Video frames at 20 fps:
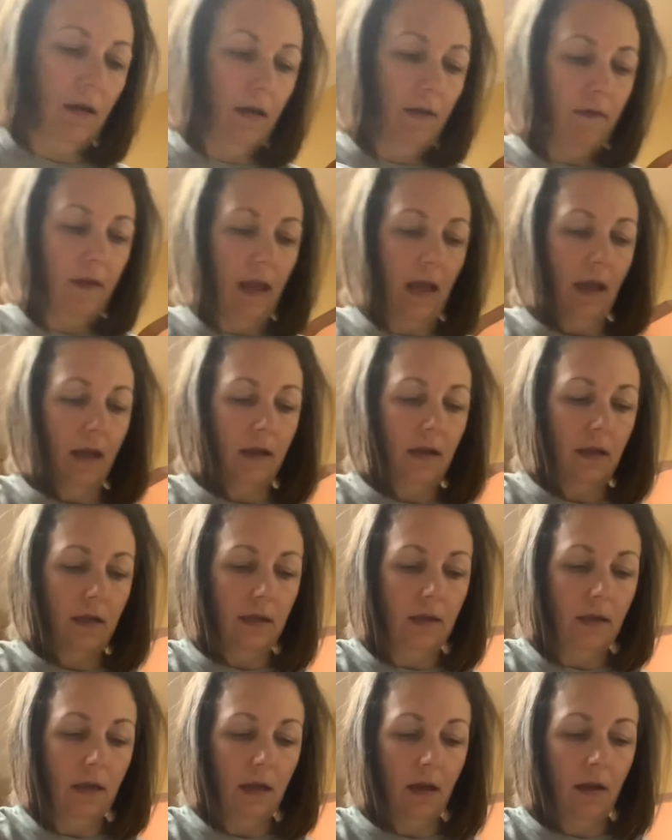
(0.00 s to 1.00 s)
I've
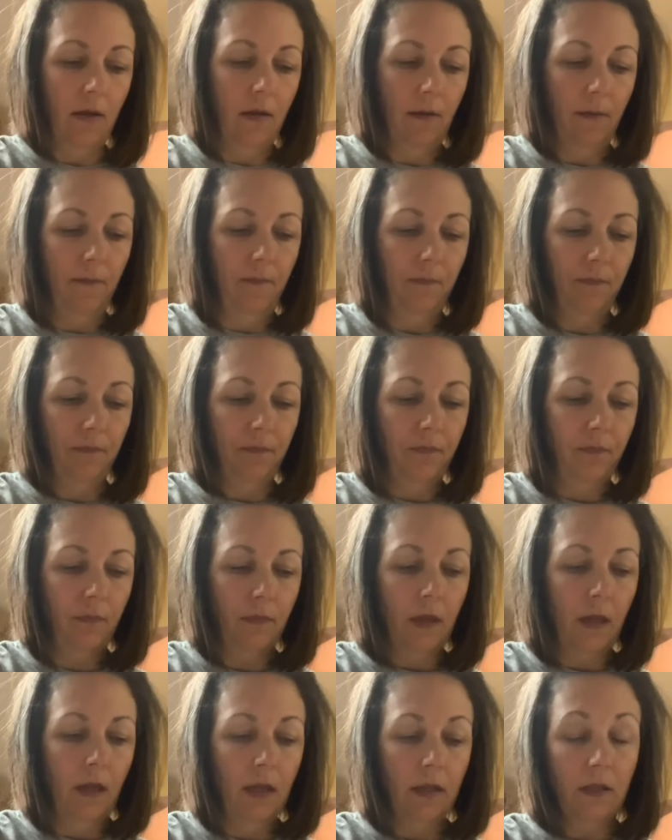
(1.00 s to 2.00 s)
added
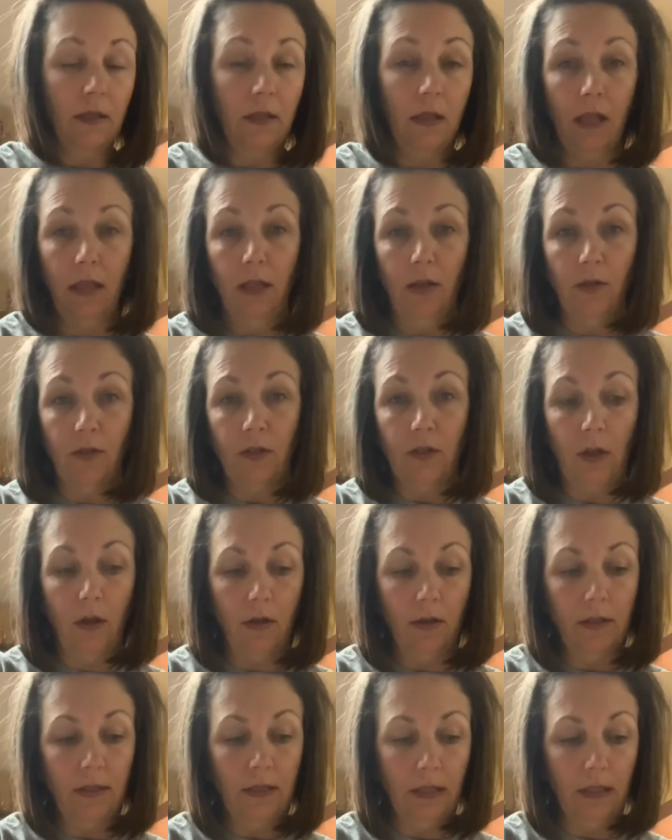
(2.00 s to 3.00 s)
a little
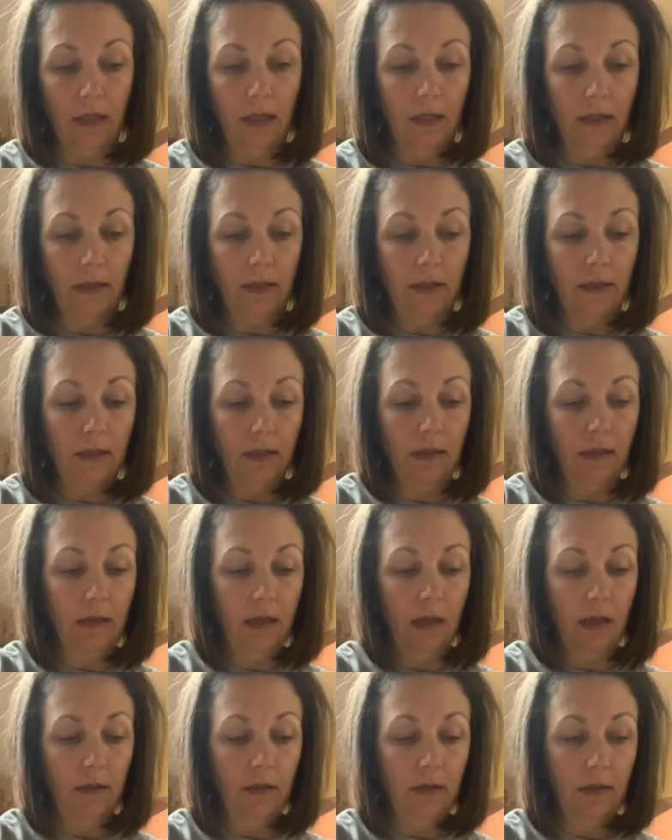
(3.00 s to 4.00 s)
salt to this,
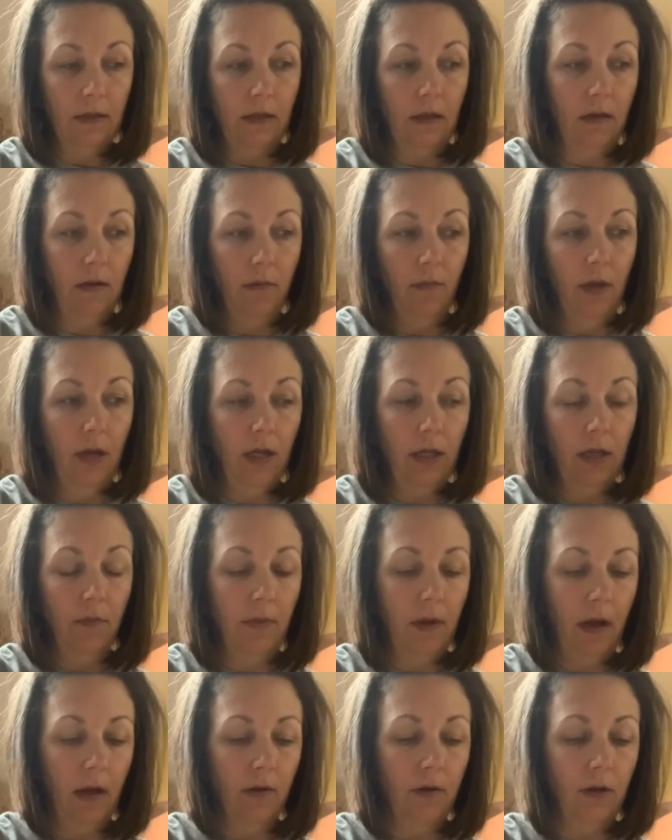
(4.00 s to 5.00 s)
some onion
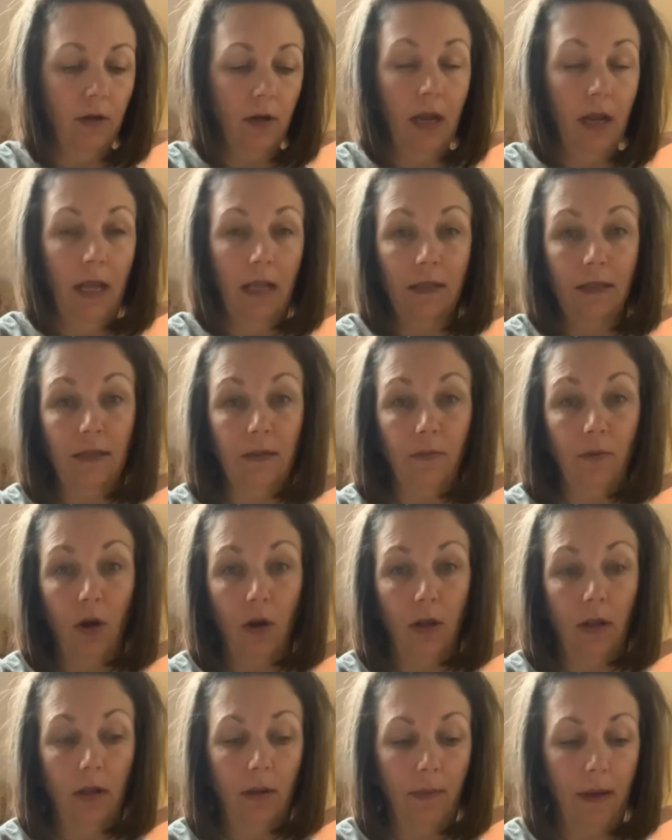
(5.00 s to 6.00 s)
powder, and some
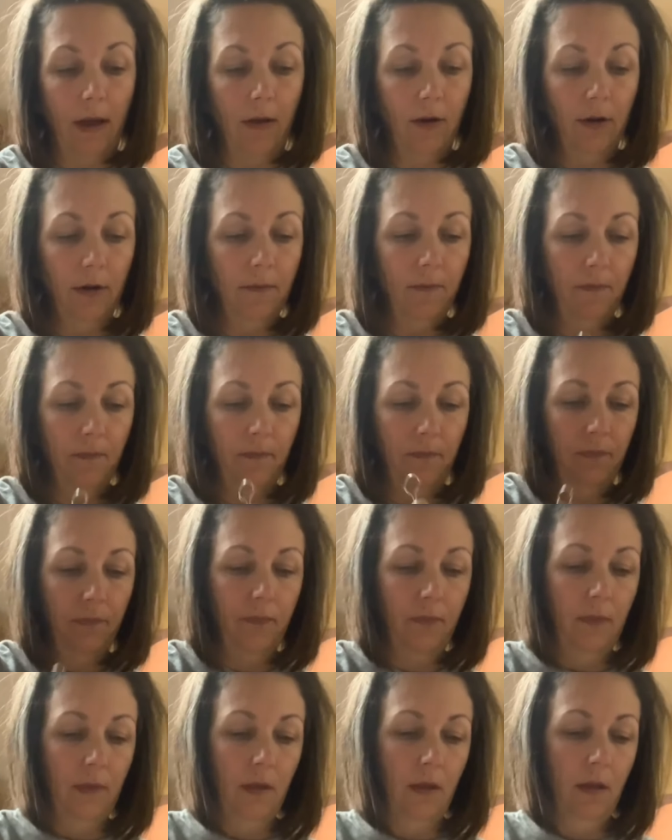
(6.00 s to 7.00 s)
garlic powder.
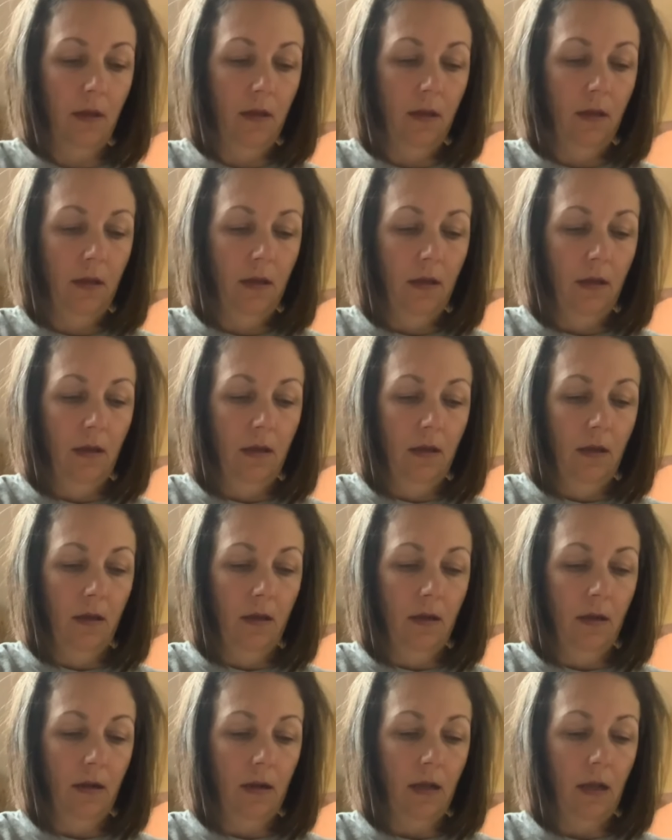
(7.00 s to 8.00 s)

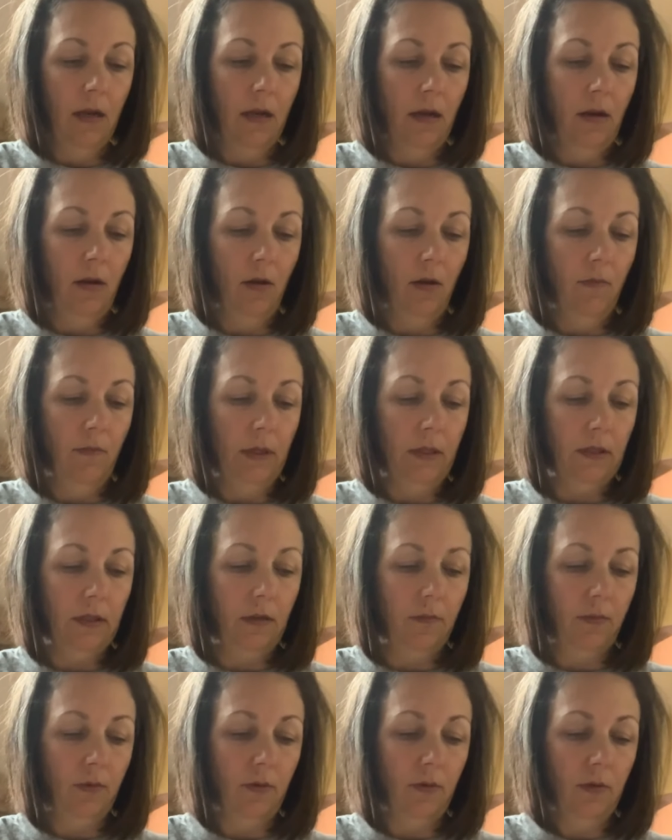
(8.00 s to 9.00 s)
Got it all mixed
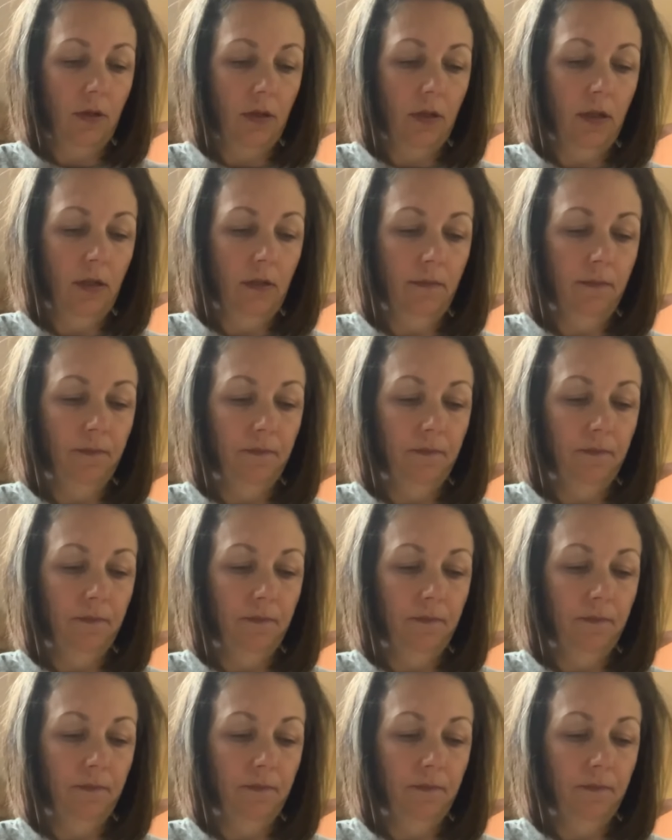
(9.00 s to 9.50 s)
up real good.